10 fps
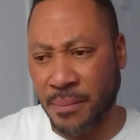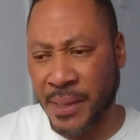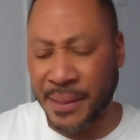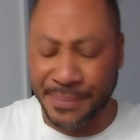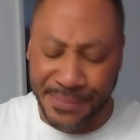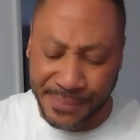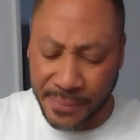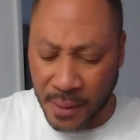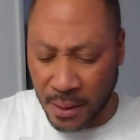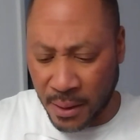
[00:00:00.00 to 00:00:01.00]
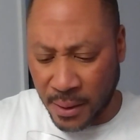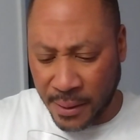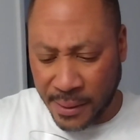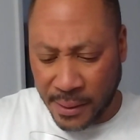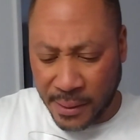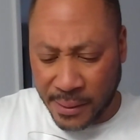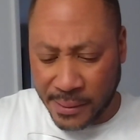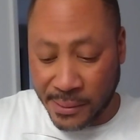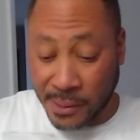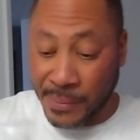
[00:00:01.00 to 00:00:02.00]
But
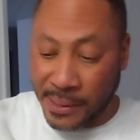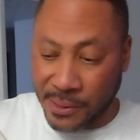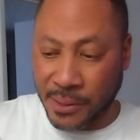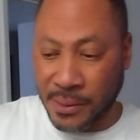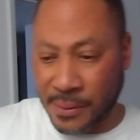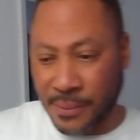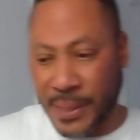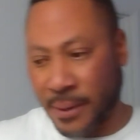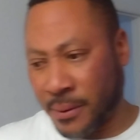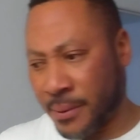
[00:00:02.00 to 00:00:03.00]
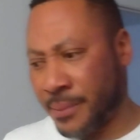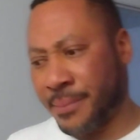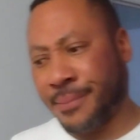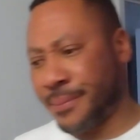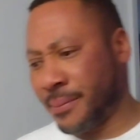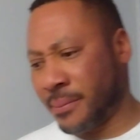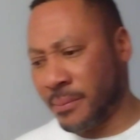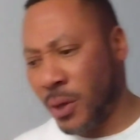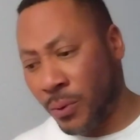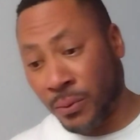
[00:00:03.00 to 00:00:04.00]
to me, this is a regular
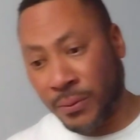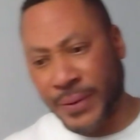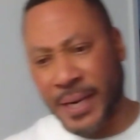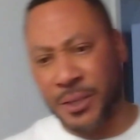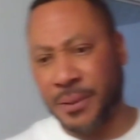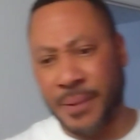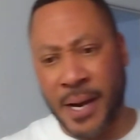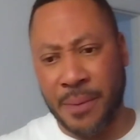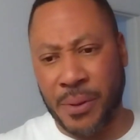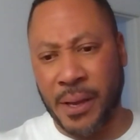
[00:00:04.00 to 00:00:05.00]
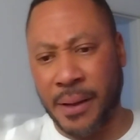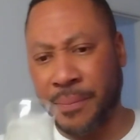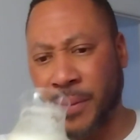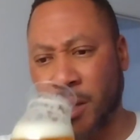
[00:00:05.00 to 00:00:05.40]
old-fashioned IPA.